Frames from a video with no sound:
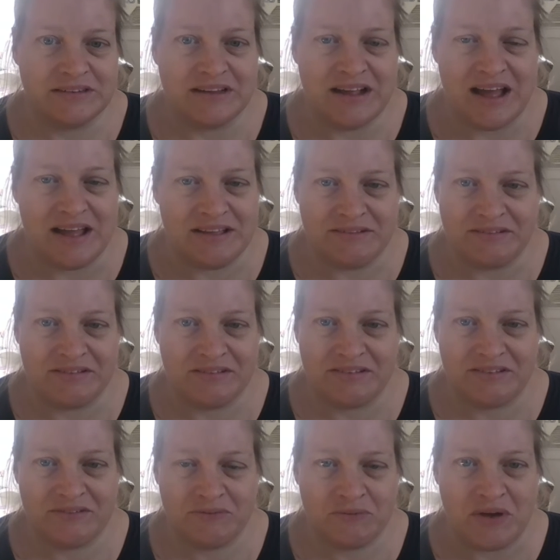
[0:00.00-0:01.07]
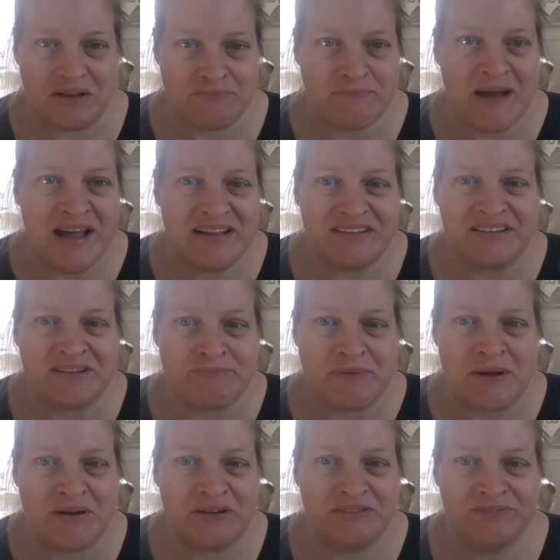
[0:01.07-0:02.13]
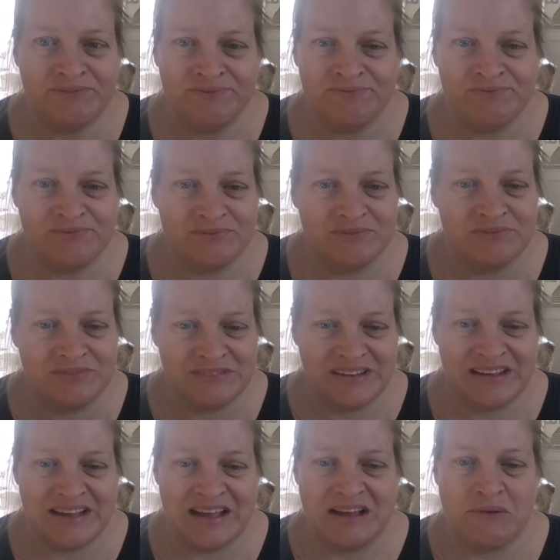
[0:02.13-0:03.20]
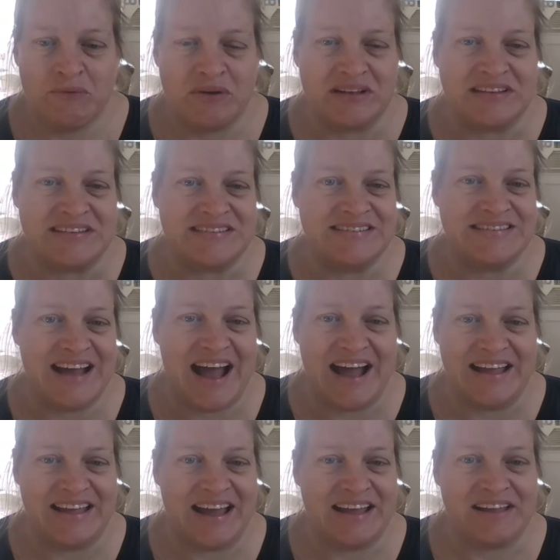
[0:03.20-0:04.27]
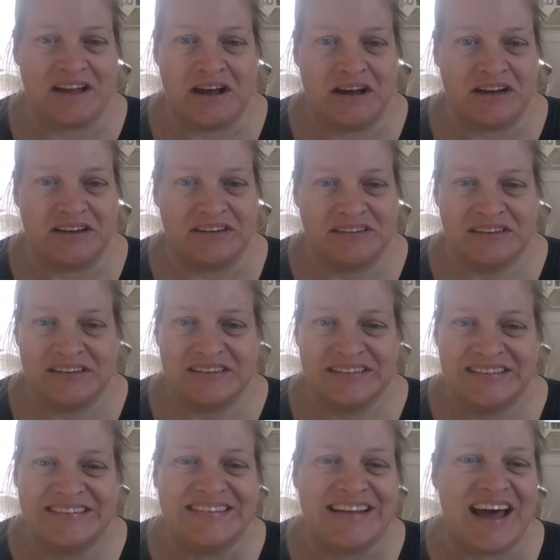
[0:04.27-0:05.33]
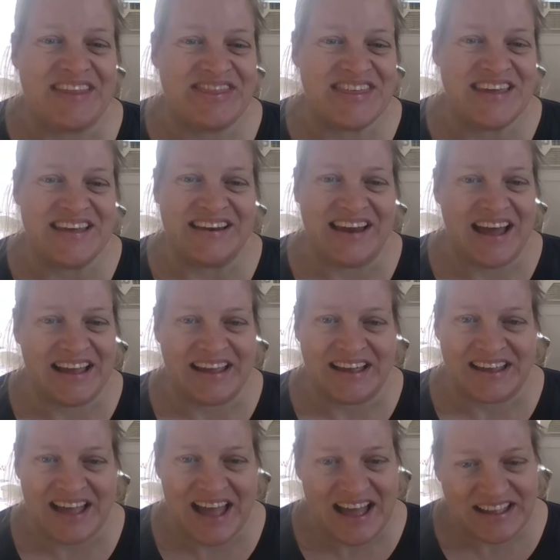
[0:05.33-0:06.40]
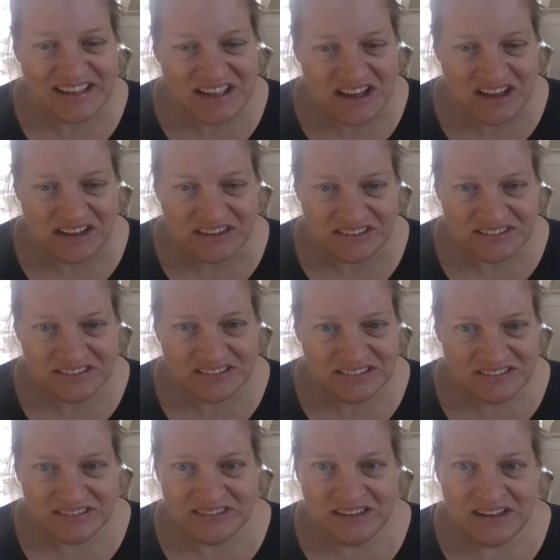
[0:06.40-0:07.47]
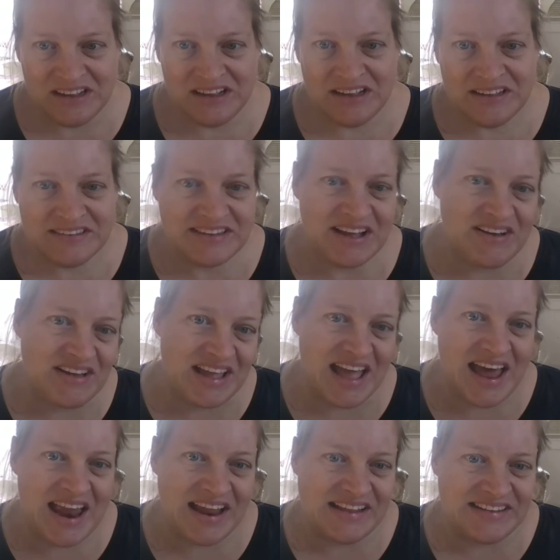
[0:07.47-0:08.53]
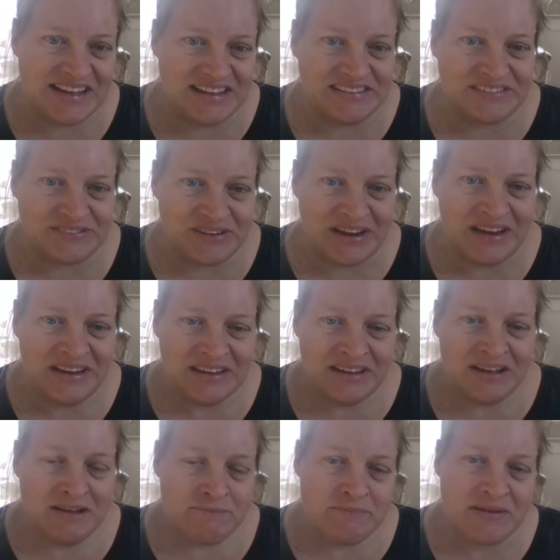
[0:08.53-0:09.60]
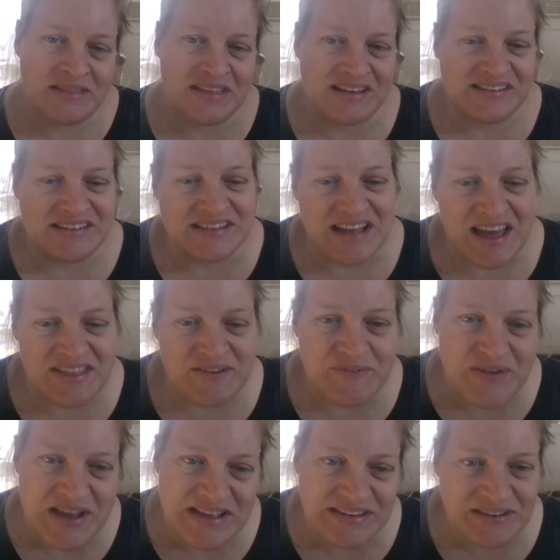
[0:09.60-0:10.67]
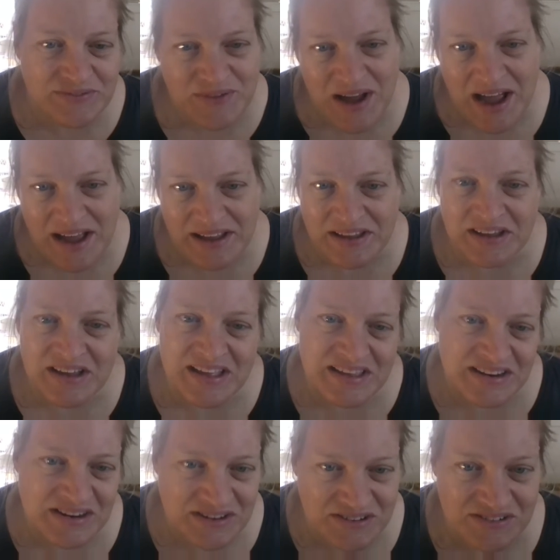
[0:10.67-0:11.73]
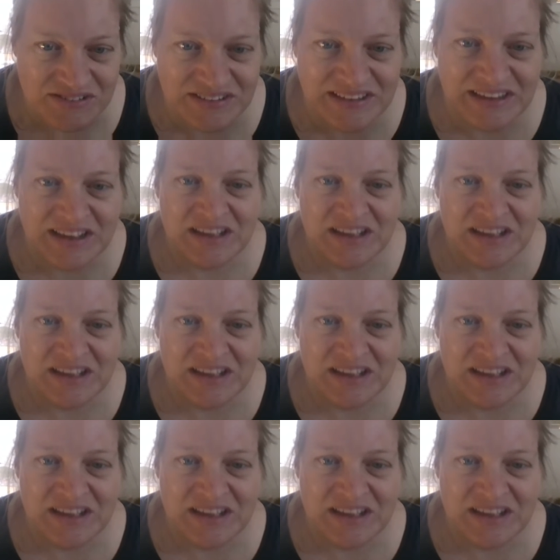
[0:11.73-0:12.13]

And what Ben Shapiro was not at all, nothing like a cat call. Sorry, Alexandra, but there's another reason why you're gonna lose